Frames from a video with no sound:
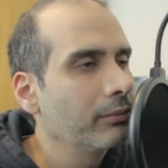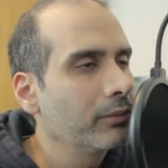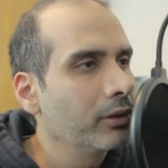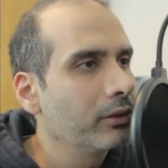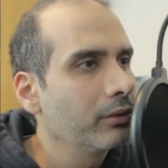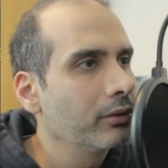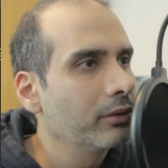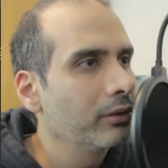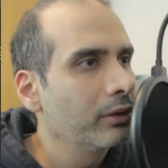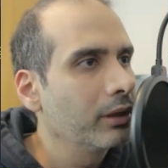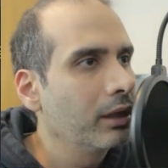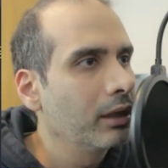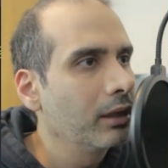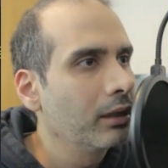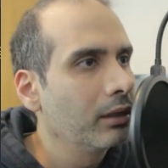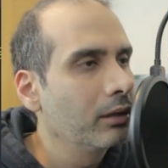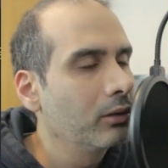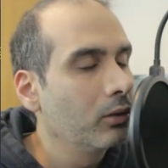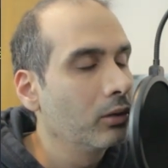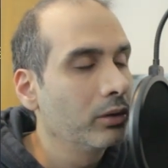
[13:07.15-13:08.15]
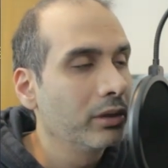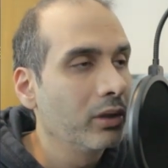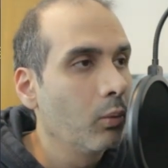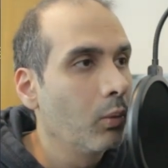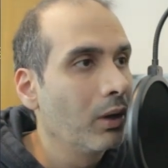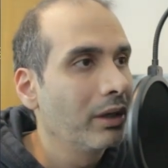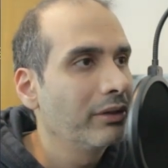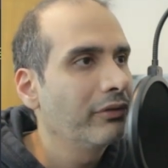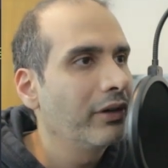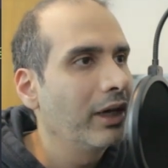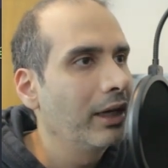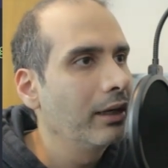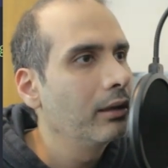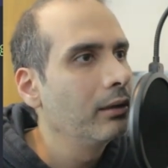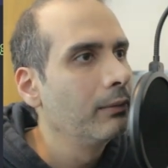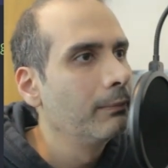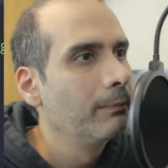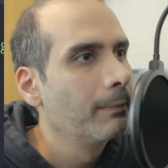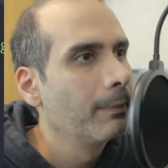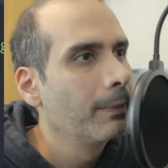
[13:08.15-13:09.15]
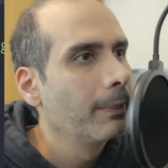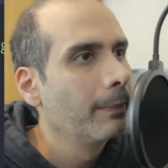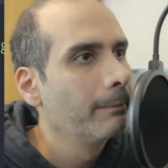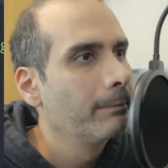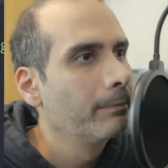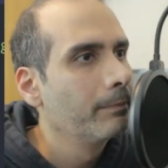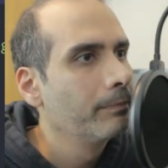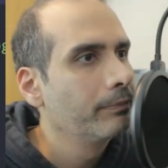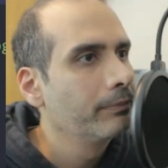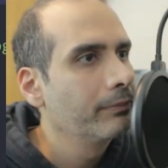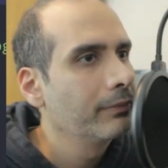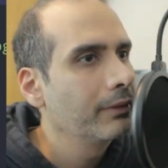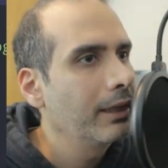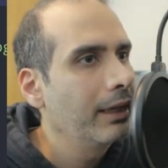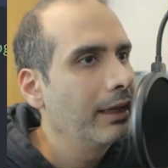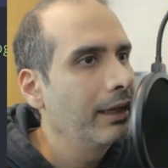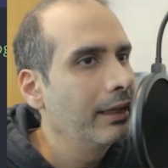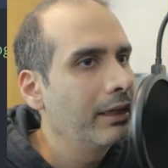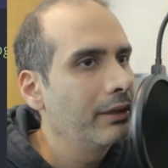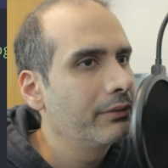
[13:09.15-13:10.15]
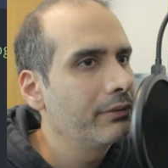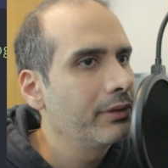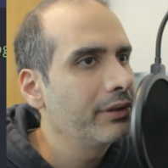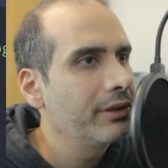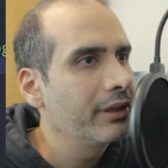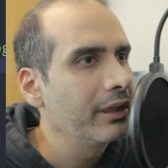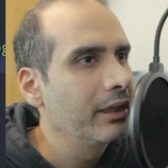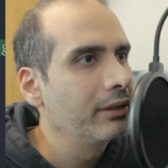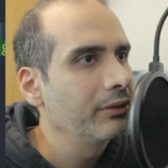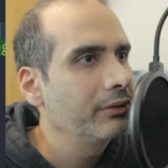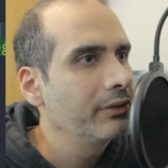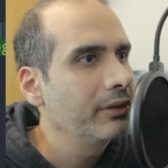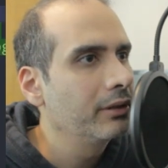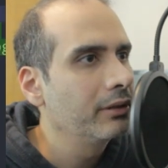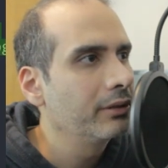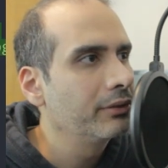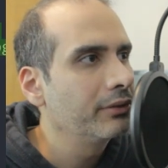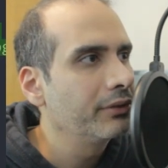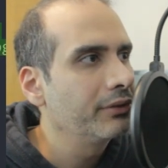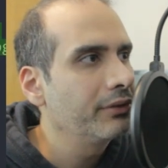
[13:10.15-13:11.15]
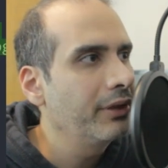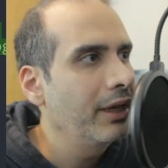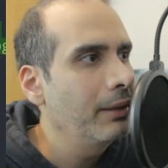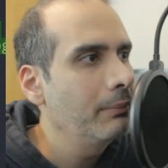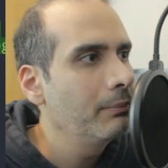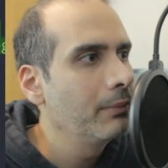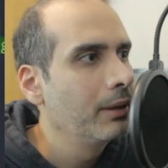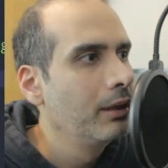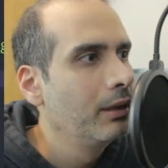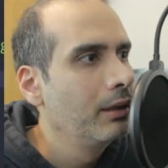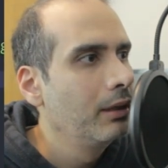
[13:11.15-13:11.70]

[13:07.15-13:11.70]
There's only one file, and everything else here is the same.